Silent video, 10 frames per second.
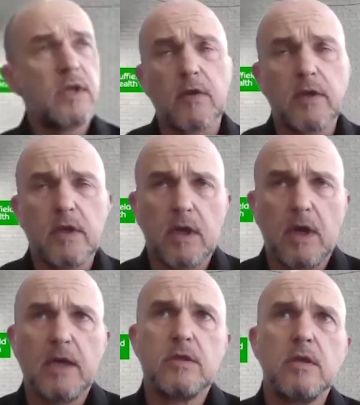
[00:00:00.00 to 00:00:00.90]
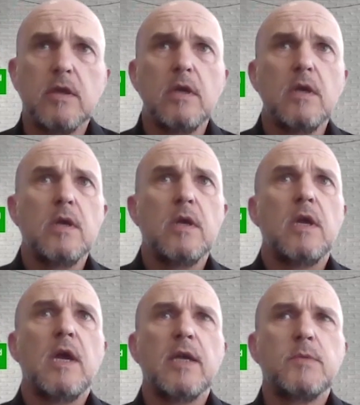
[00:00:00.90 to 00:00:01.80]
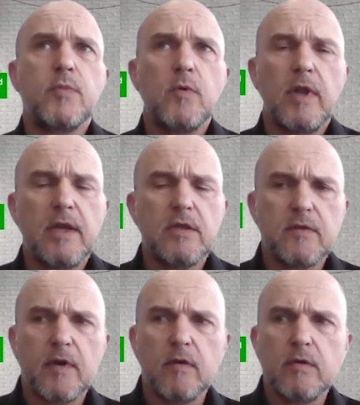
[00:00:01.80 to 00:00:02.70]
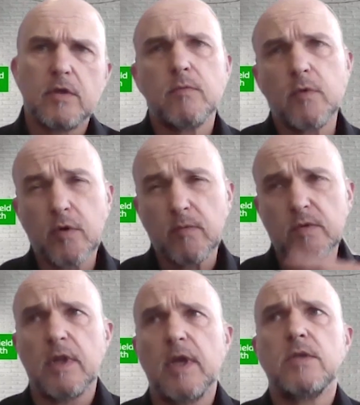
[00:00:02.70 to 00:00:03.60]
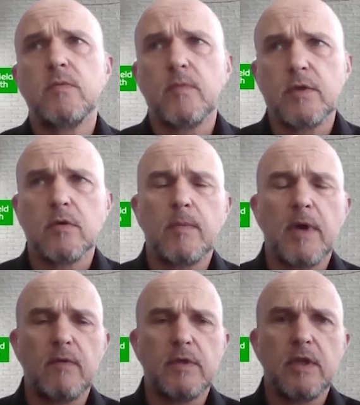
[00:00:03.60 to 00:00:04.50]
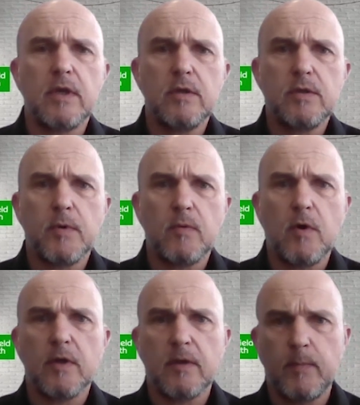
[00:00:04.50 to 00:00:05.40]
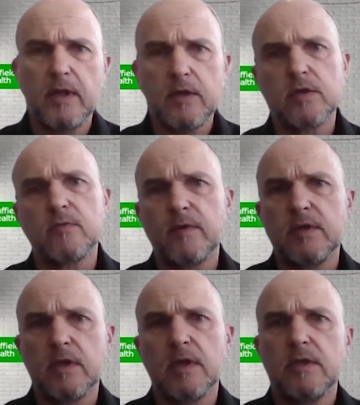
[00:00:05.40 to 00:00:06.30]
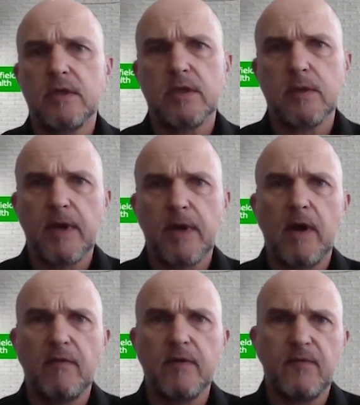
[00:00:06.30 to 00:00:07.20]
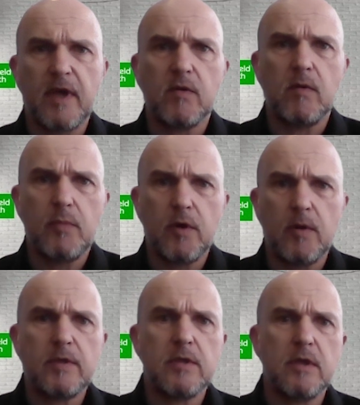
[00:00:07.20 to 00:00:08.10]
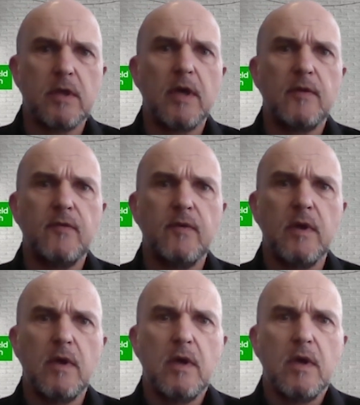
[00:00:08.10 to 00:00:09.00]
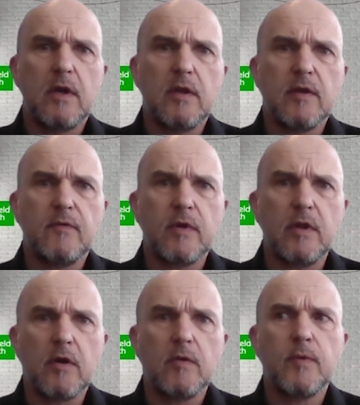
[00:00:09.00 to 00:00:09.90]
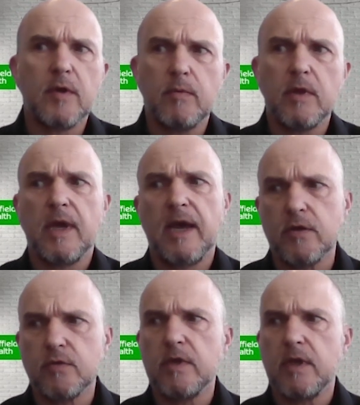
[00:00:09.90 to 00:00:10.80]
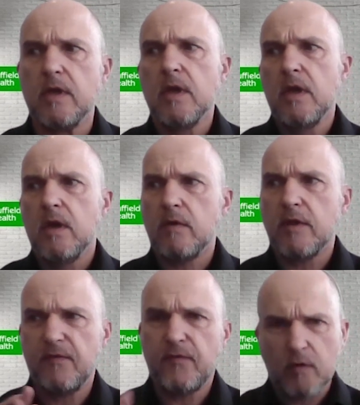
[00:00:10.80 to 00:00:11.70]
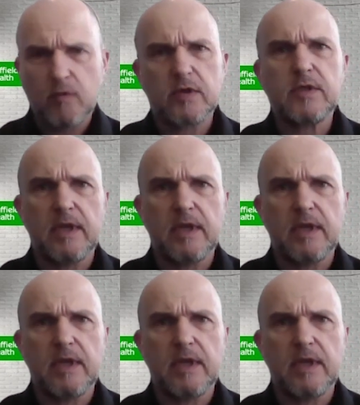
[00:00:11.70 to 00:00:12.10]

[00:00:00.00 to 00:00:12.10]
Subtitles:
I think it has brought that into focus, and we'll come to it later when we talk about resilience. But one of the pillars of resilience is about having value and purpose in your life. And I think for a lot of people, it has really, really focused